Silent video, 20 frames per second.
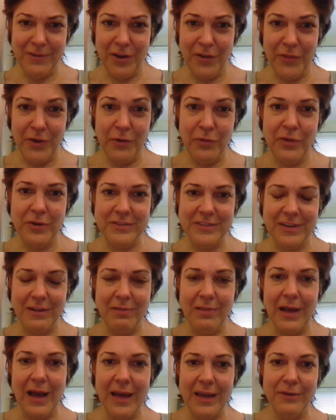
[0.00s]
although there's a
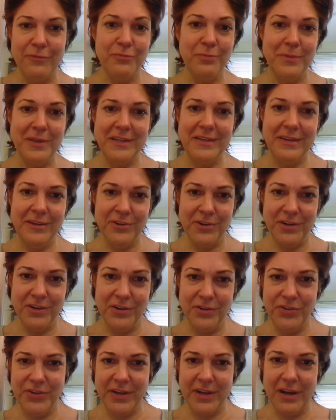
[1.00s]
lot of
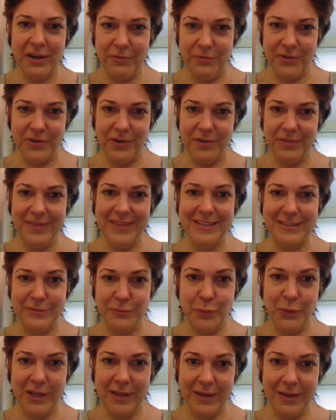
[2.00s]
material to cover this
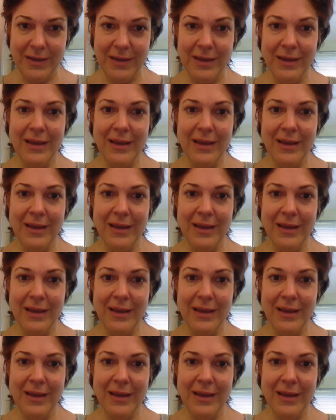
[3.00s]
week.